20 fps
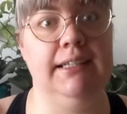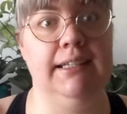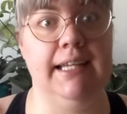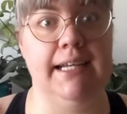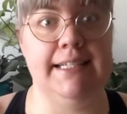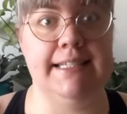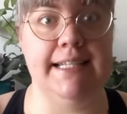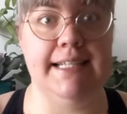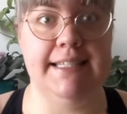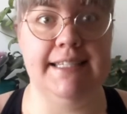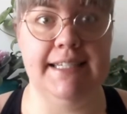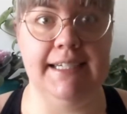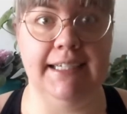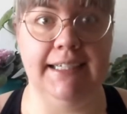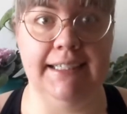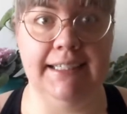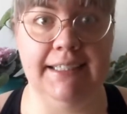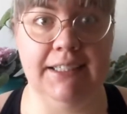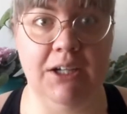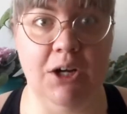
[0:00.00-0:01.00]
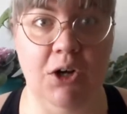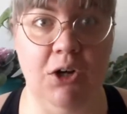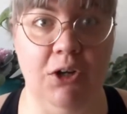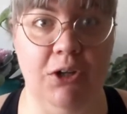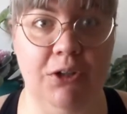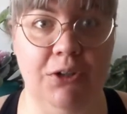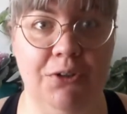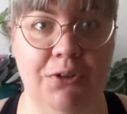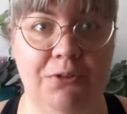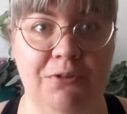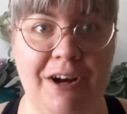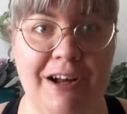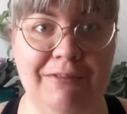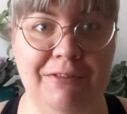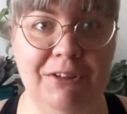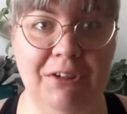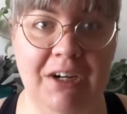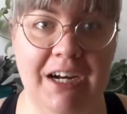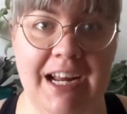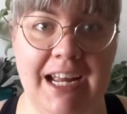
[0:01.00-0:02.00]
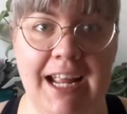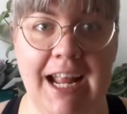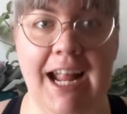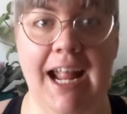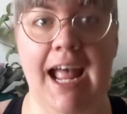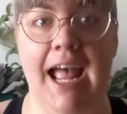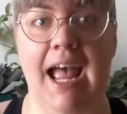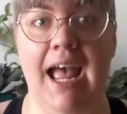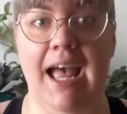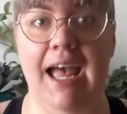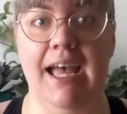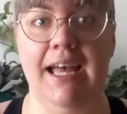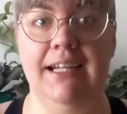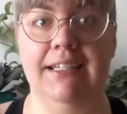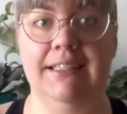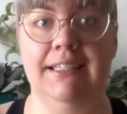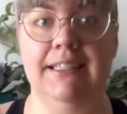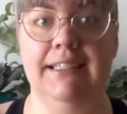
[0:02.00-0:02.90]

Lexi Star on Ravelry and